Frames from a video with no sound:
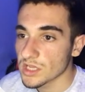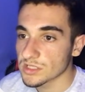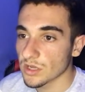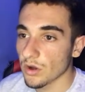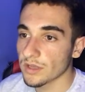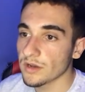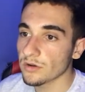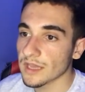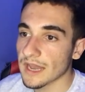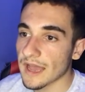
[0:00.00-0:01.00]
So here
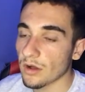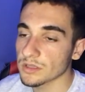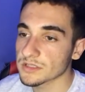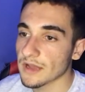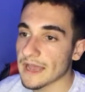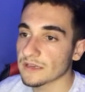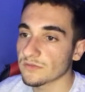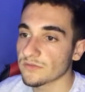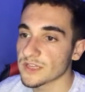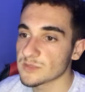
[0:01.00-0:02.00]
you can also add
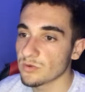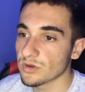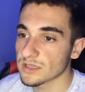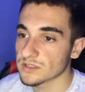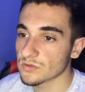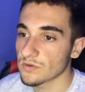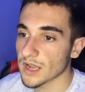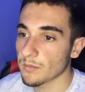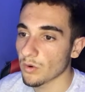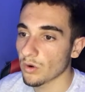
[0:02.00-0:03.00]
on Facebook,
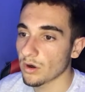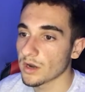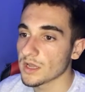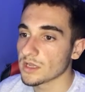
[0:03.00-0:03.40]
Instagram, or